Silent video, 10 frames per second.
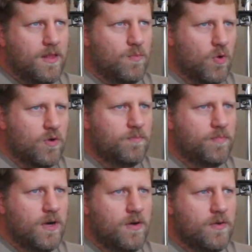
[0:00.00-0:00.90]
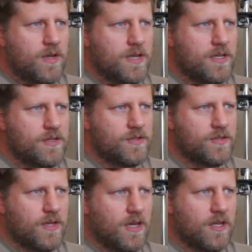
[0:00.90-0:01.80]
The Morgan Pro
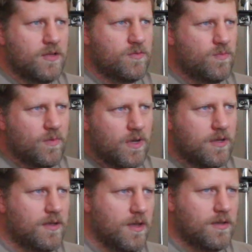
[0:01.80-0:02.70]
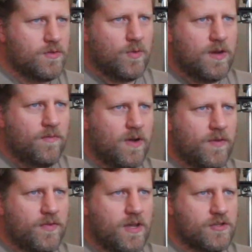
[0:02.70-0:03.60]
is
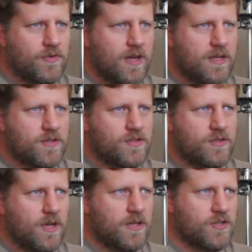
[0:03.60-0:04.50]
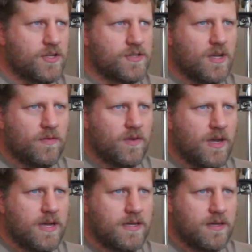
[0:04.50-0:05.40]
25,000 Rand, just
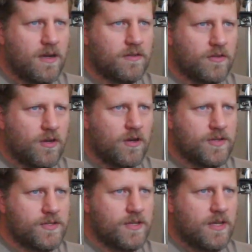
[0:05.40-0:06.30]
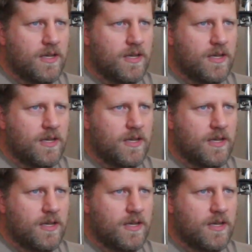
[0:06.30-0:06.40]
over $1,800.